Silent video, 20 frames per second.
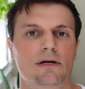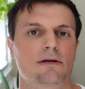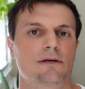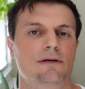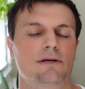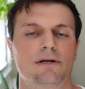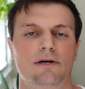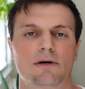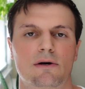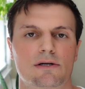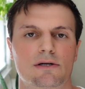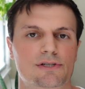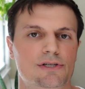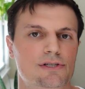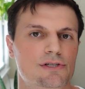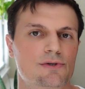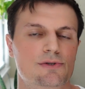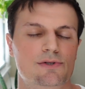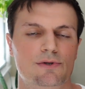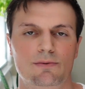I'll
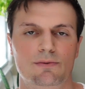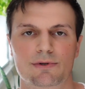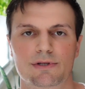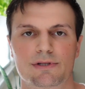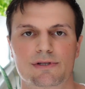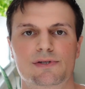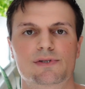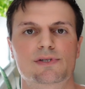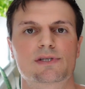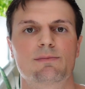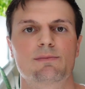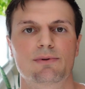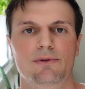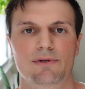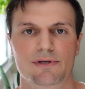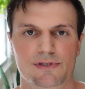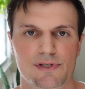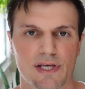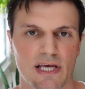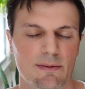just use a really simple
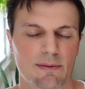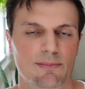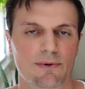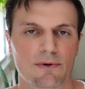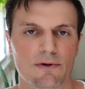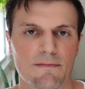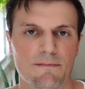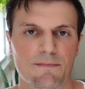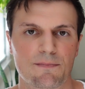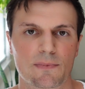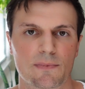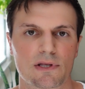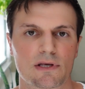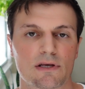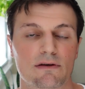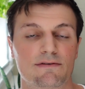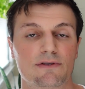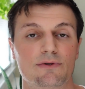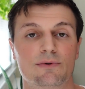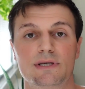example.
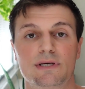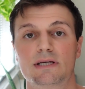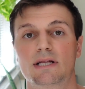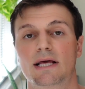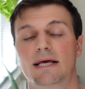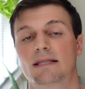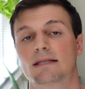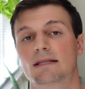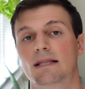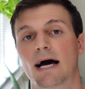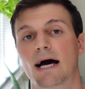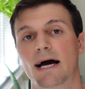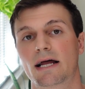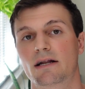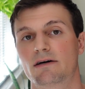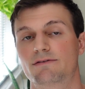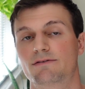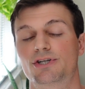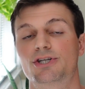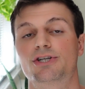If you eat a
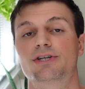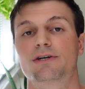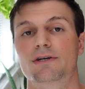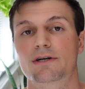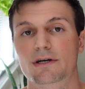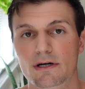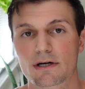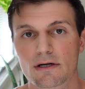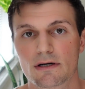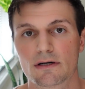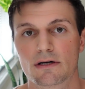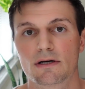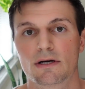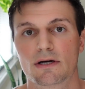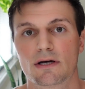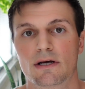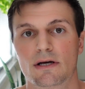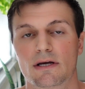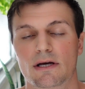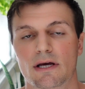lot of sugar
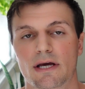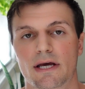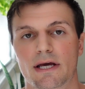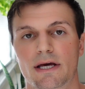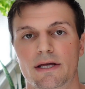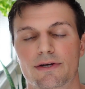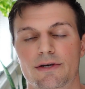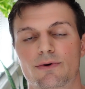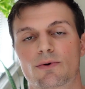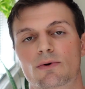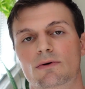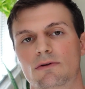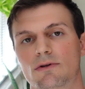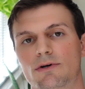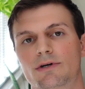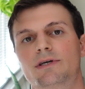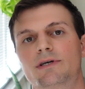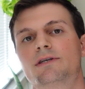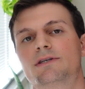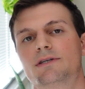and you're
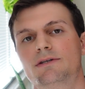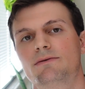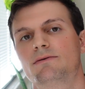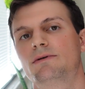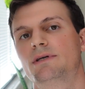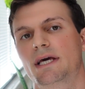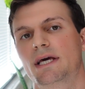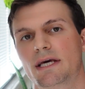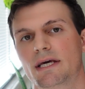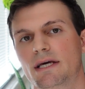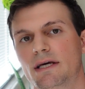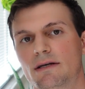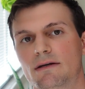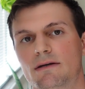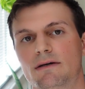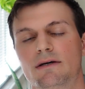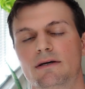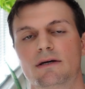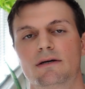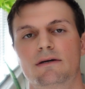looking to
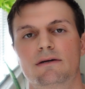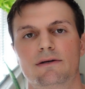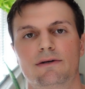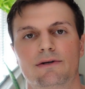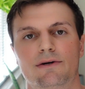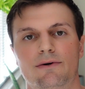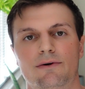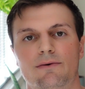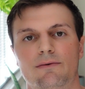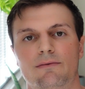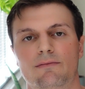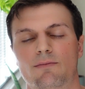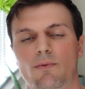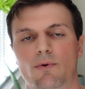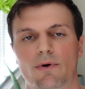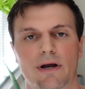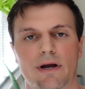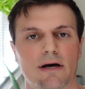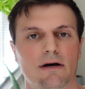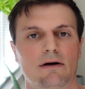gain,
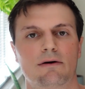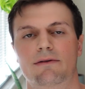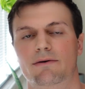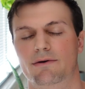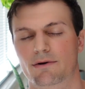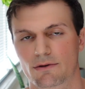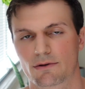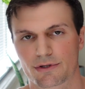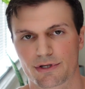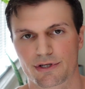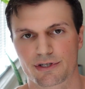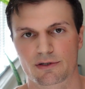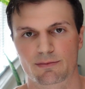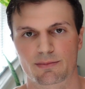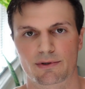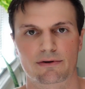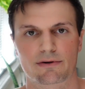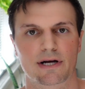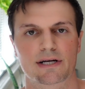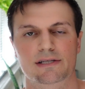more health, or you're looking to
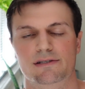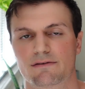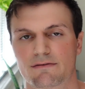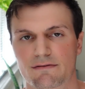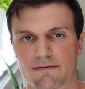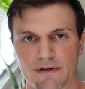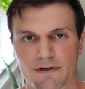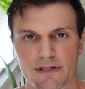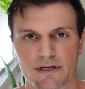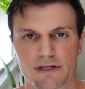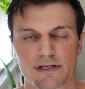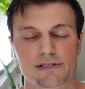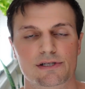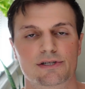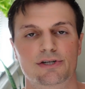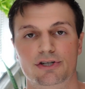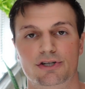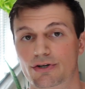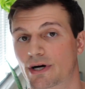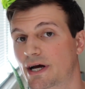progress in fitness
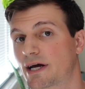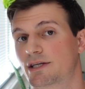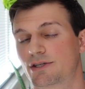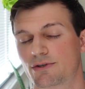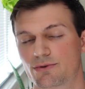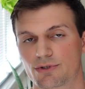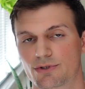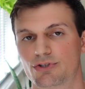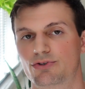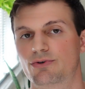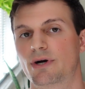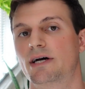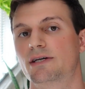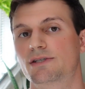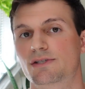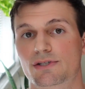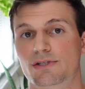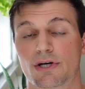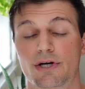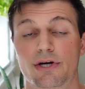and you're trying to
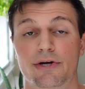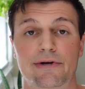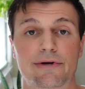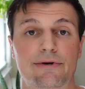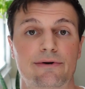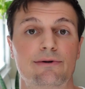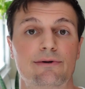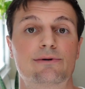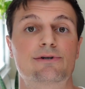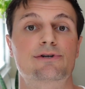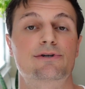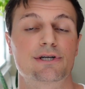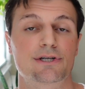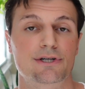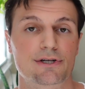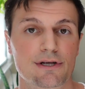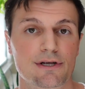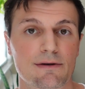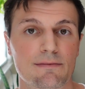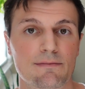address your
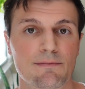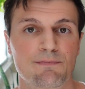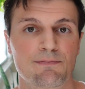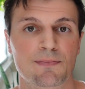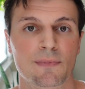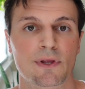nutrition,